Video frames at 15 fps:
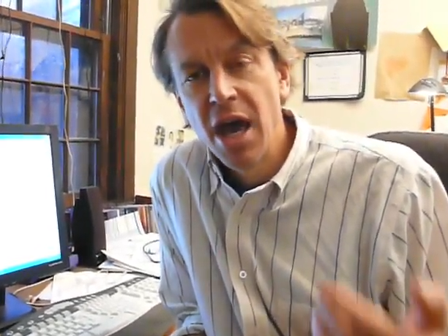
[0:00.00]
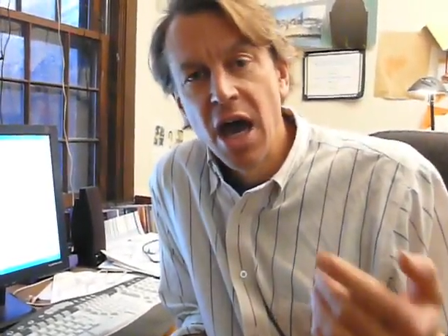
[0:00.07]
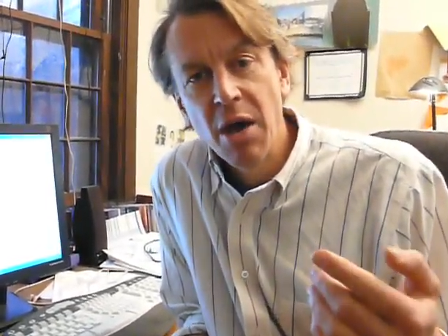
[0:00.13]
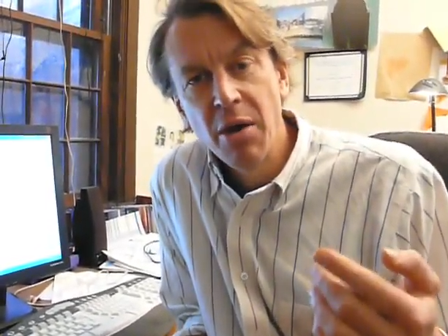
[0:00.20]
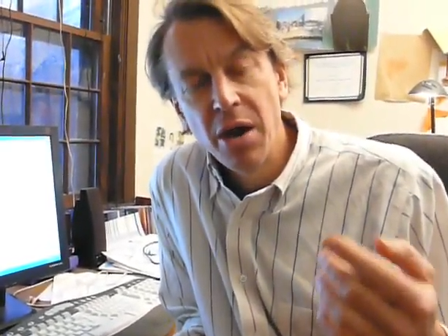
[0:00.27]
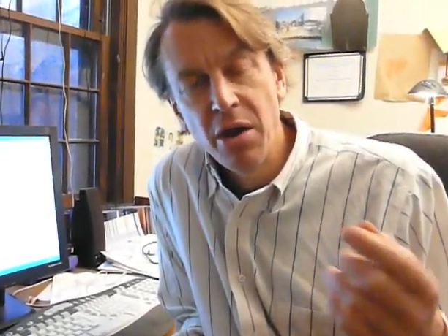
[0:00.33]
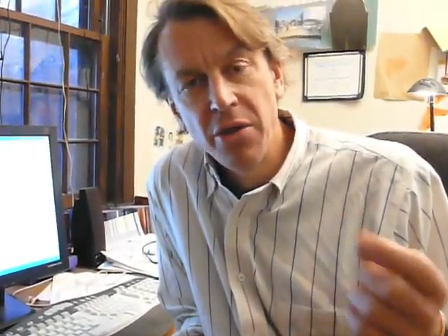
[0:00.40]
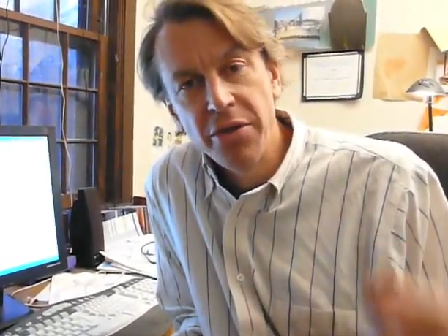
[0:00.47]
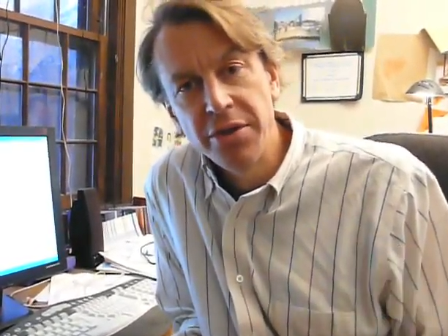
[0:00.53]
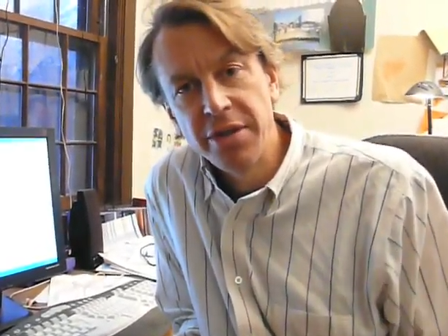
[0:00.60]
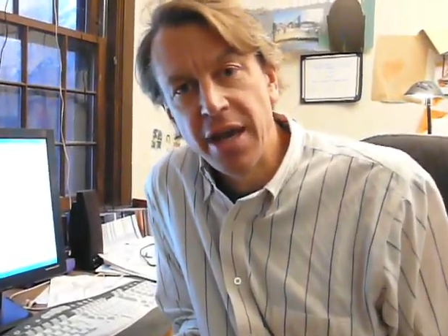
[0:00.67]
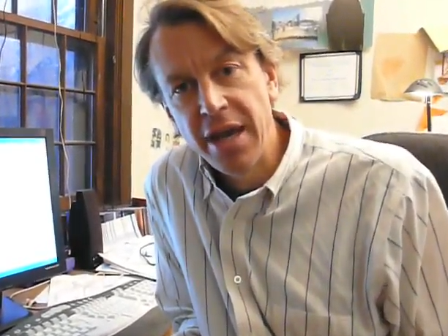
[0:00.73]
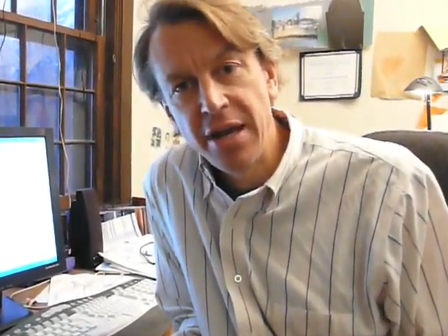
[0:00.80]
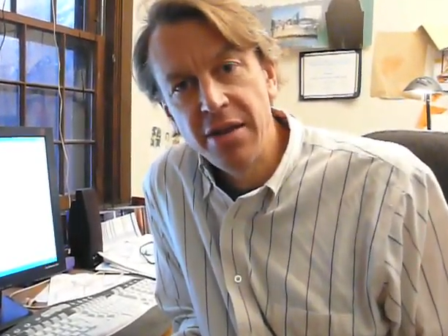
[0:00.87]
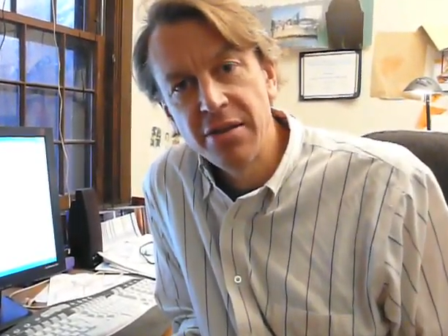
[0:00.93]
I want to know the
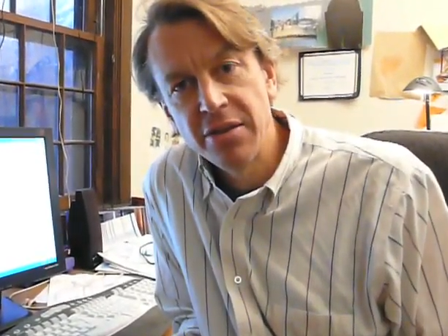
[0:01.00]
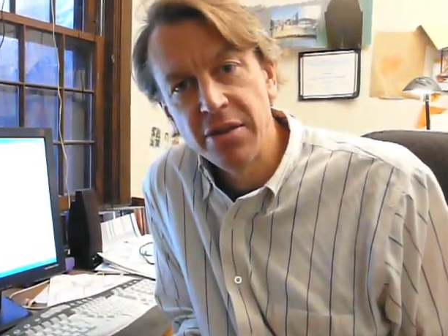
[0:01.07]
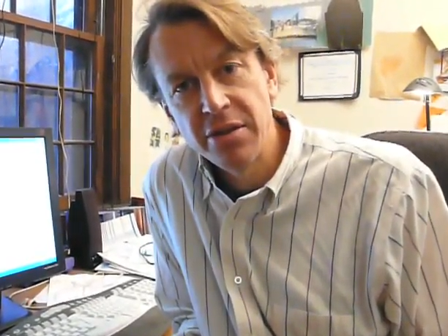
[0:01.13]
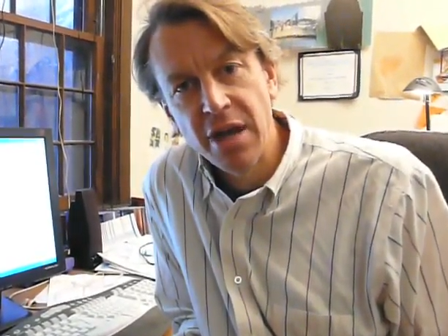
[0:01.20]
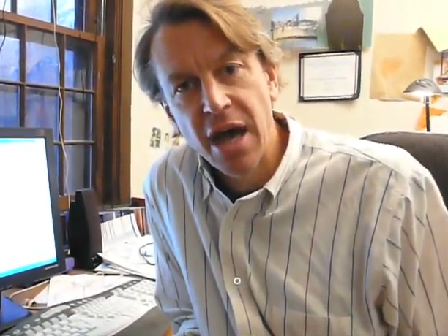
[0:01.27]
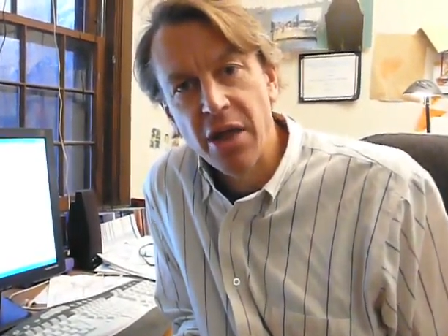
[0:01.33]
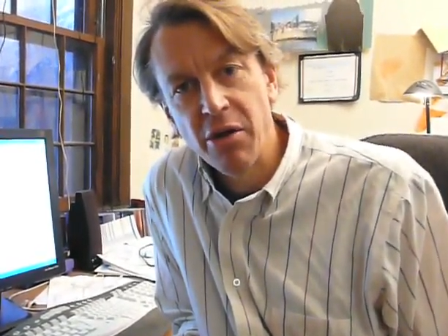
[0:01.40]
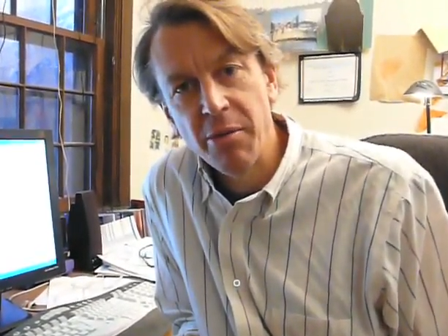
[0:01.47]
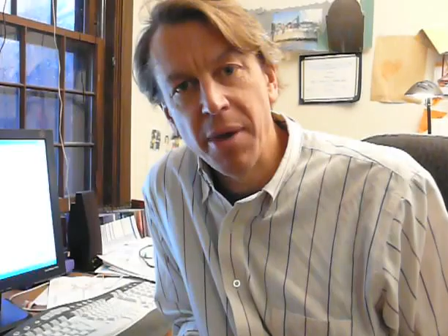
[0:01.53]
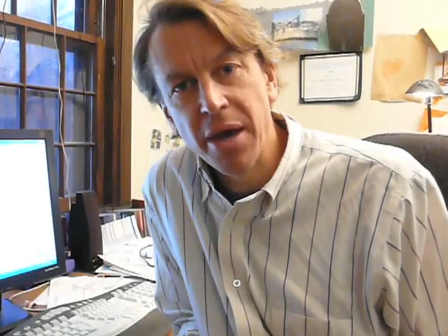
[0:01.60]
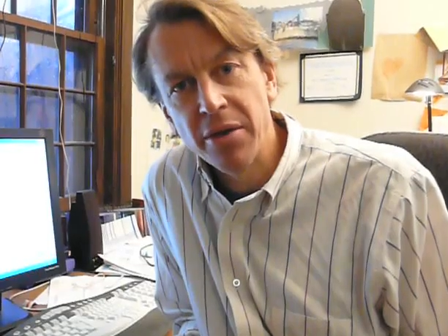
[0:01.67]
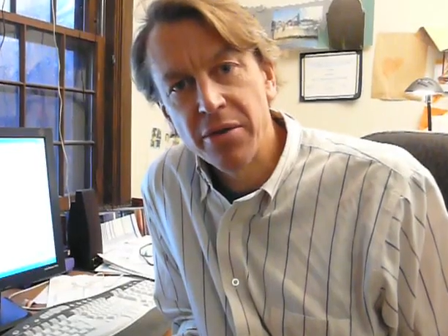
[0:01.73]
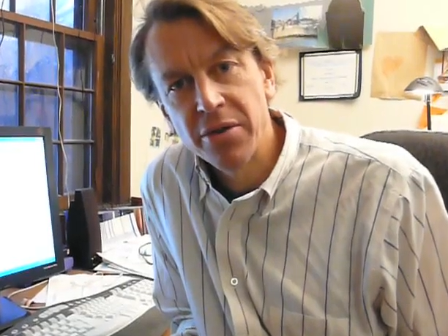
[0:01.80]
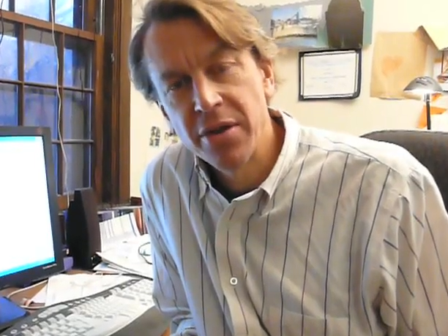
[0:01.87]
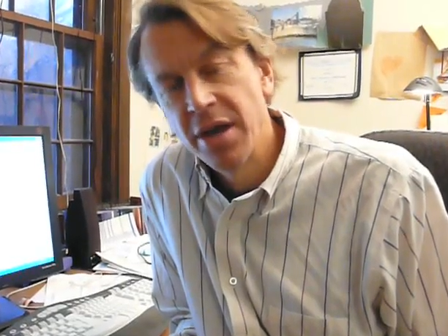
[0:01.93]
dates and the dollar
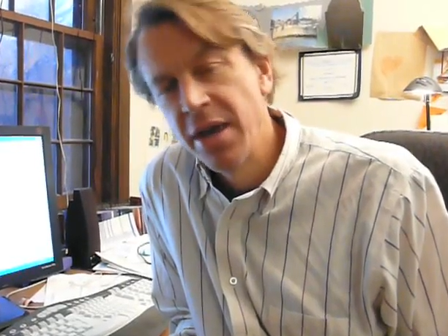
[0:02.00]
amounts.